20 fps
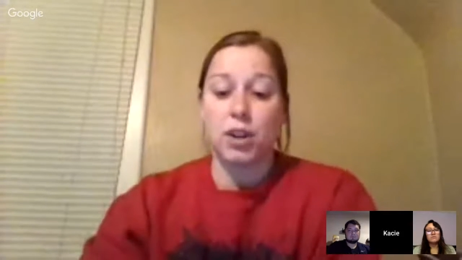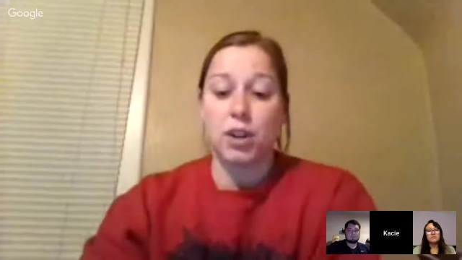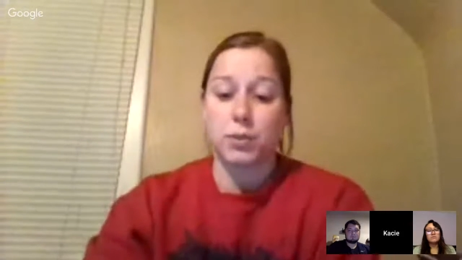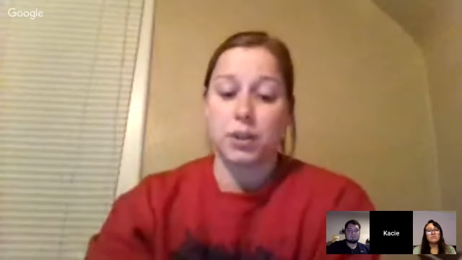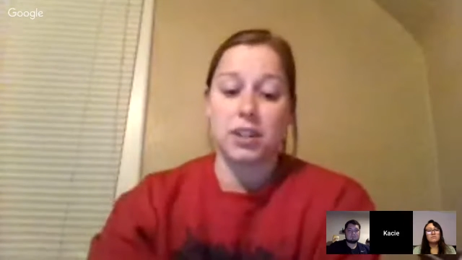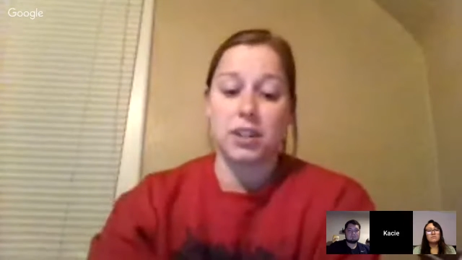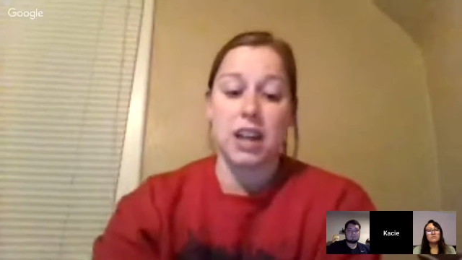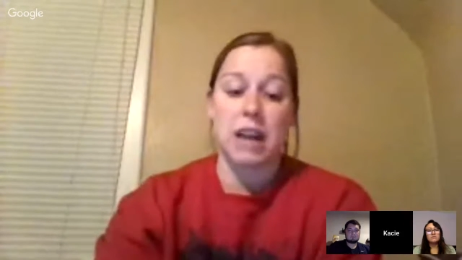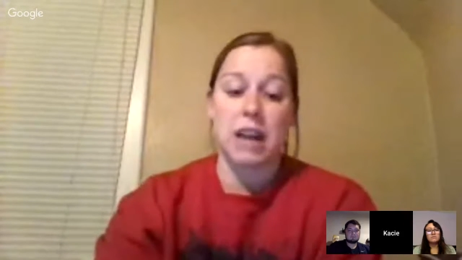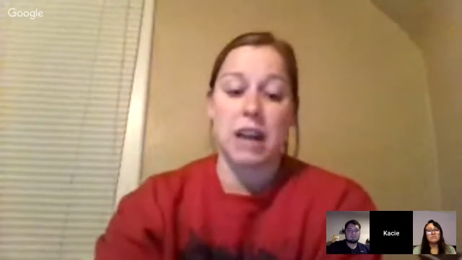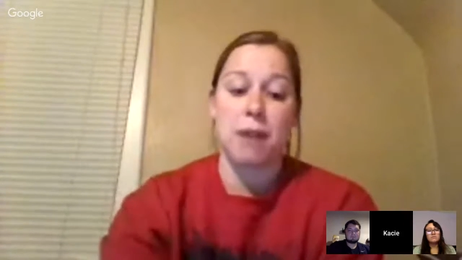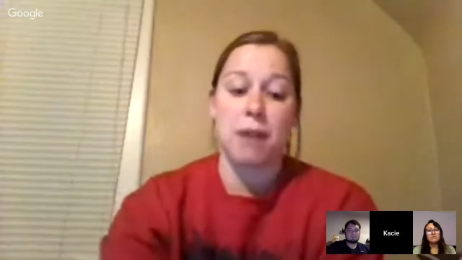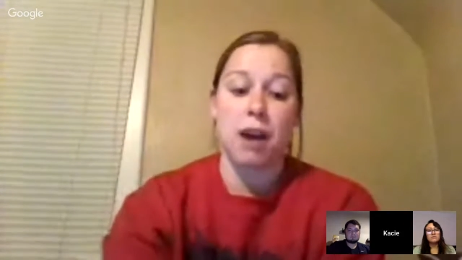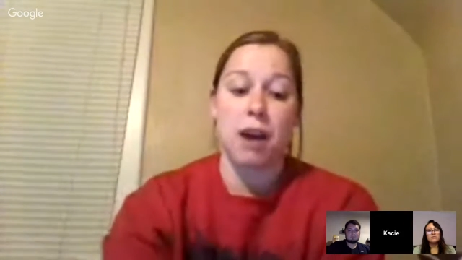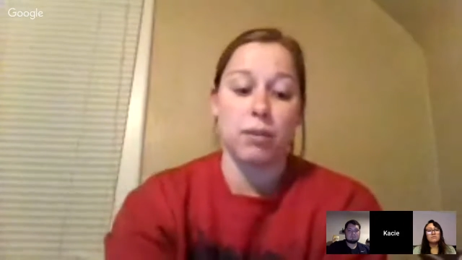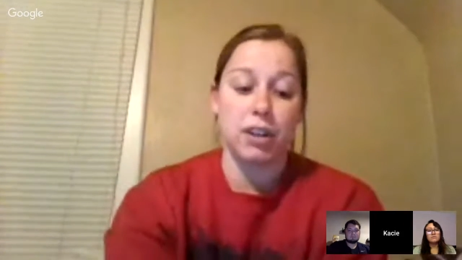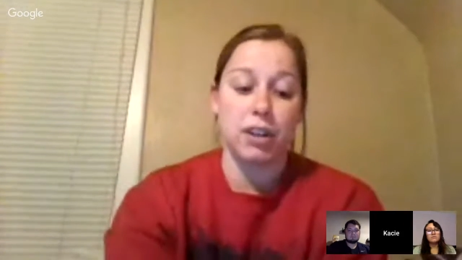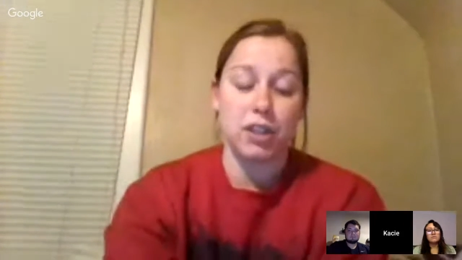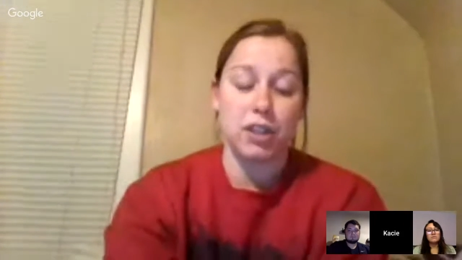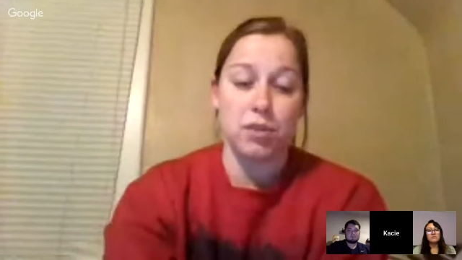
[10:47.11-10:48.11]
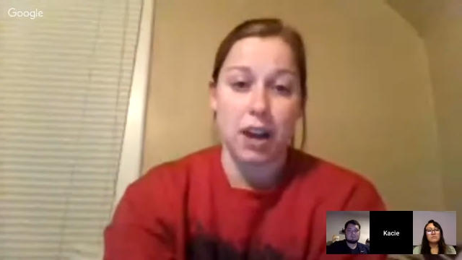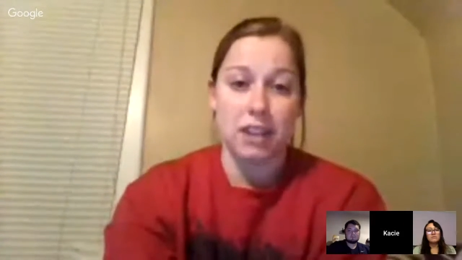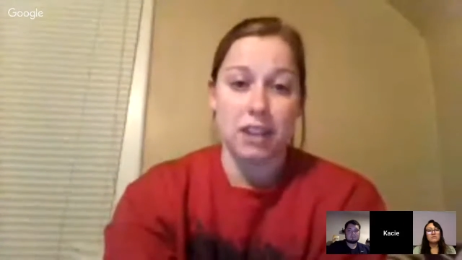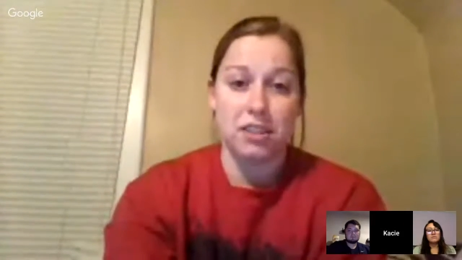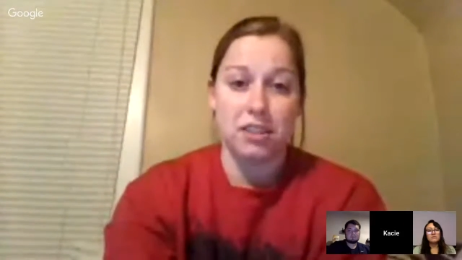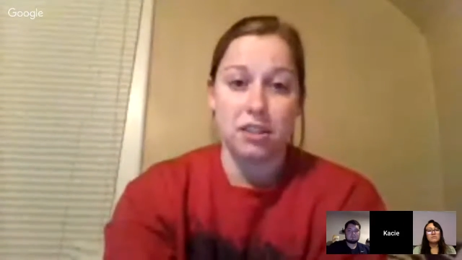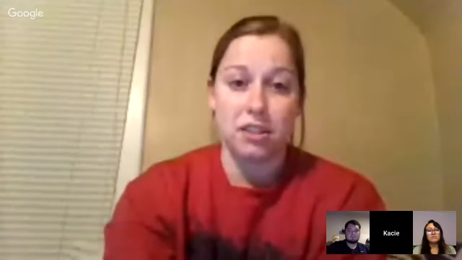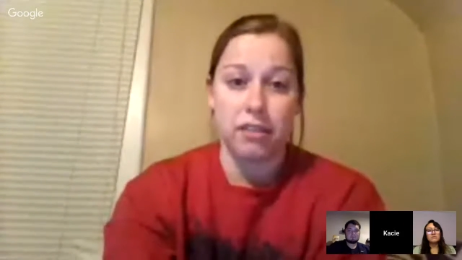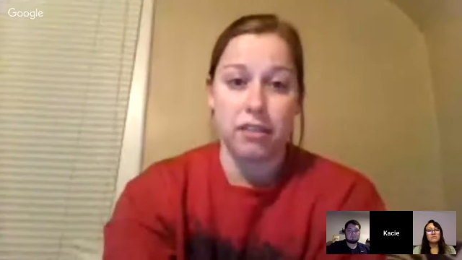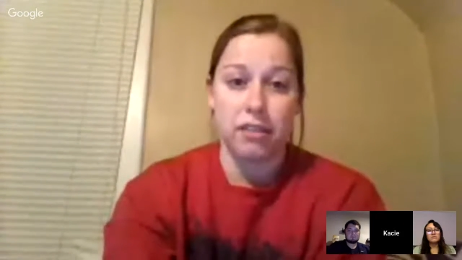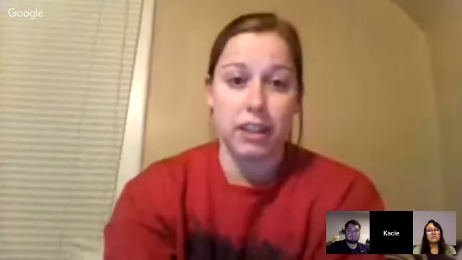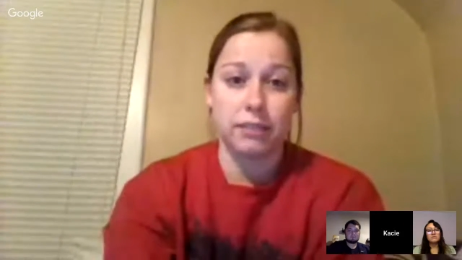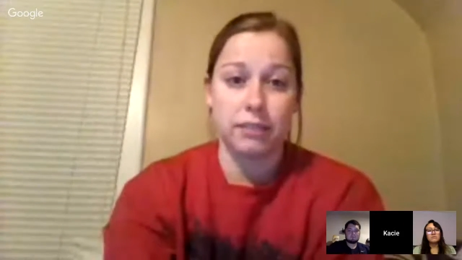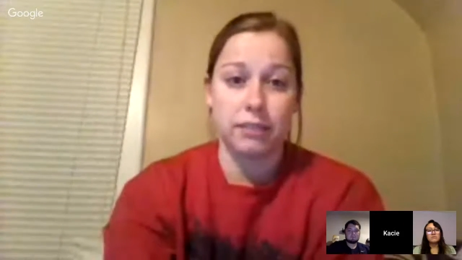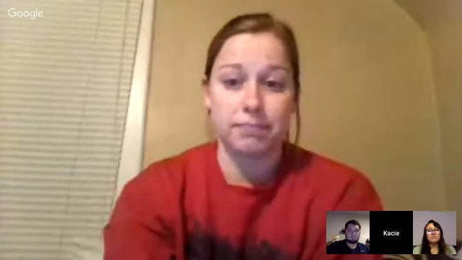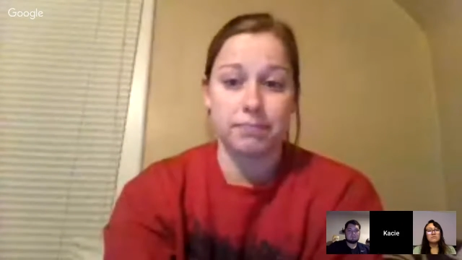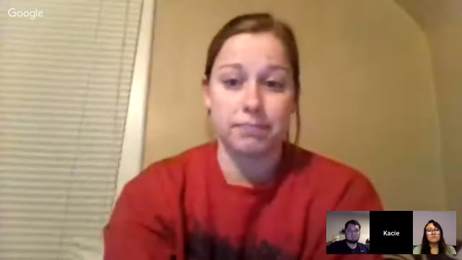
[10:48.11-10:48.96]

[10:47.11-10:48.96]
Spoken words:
you guys want to talk about what you got to do there?